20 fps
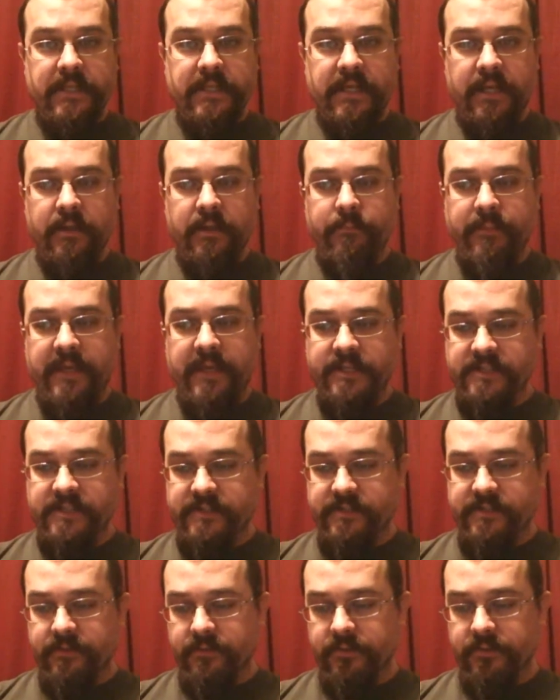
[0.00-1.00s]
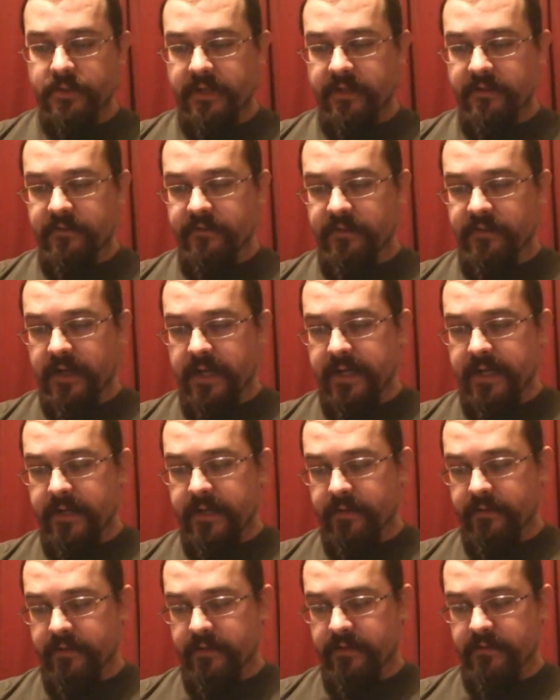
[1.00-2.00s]
and manages to look
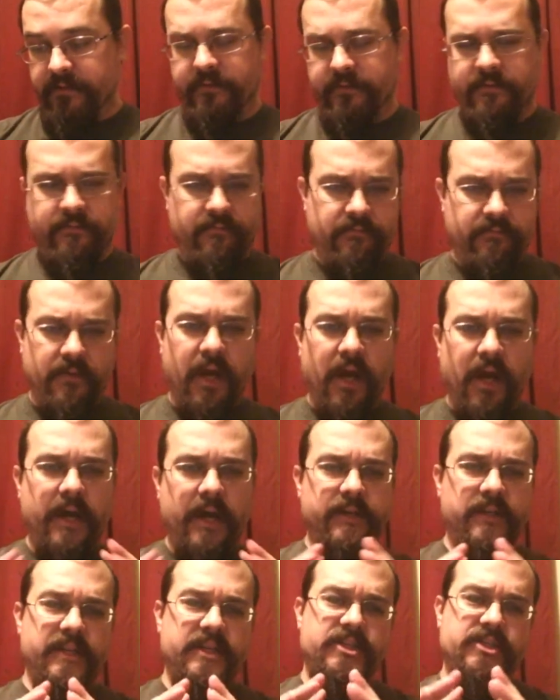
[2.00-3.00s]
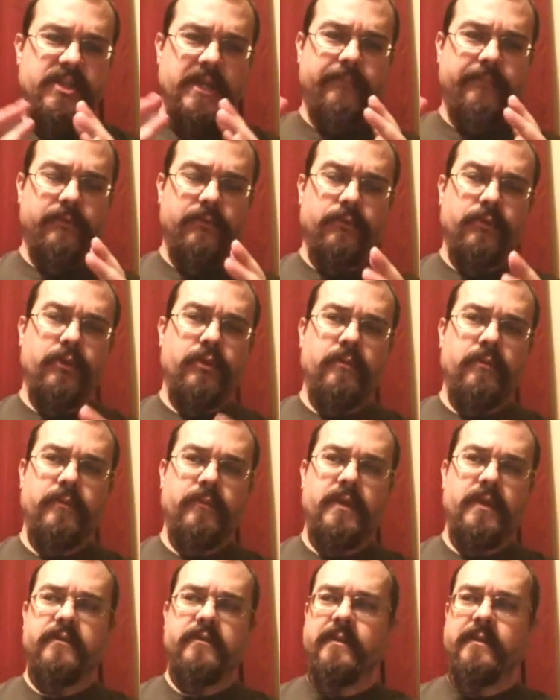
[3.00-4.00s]
inside this oddly shaped room
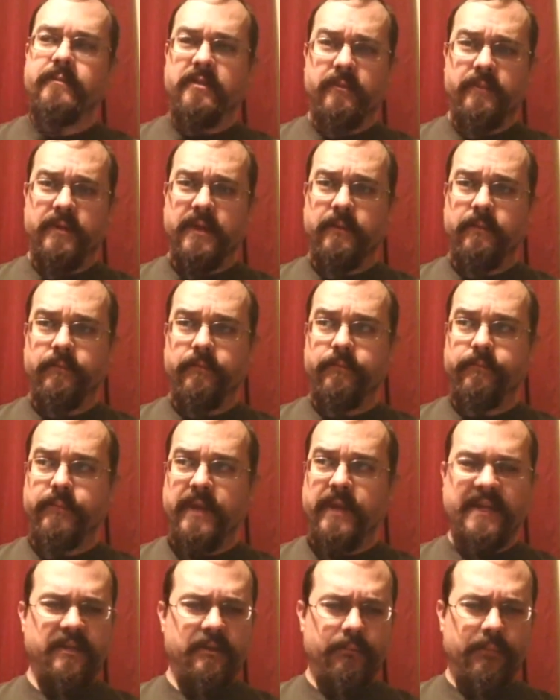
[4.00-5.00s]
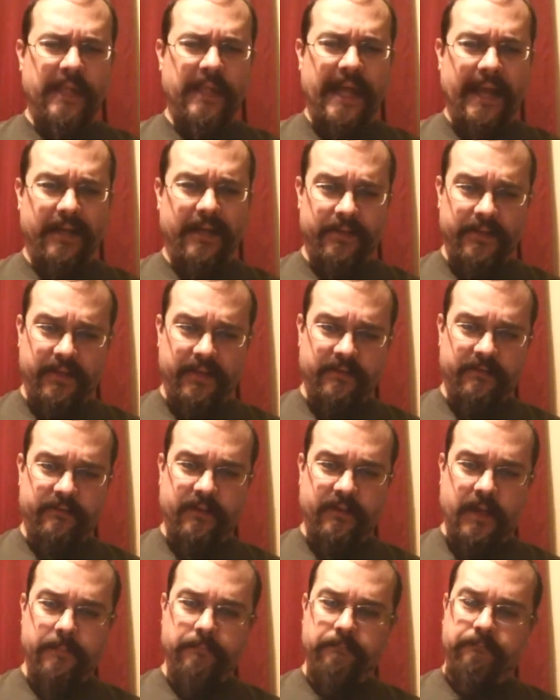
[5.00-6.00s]
that seems to be painted black on the
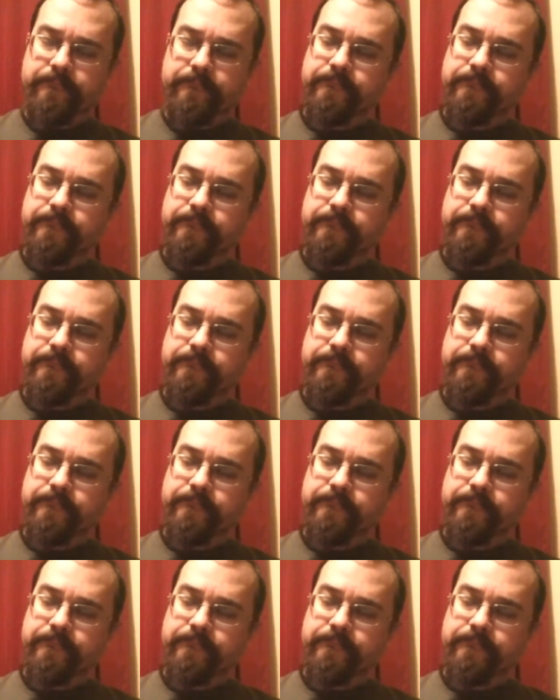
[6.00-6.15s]
inside.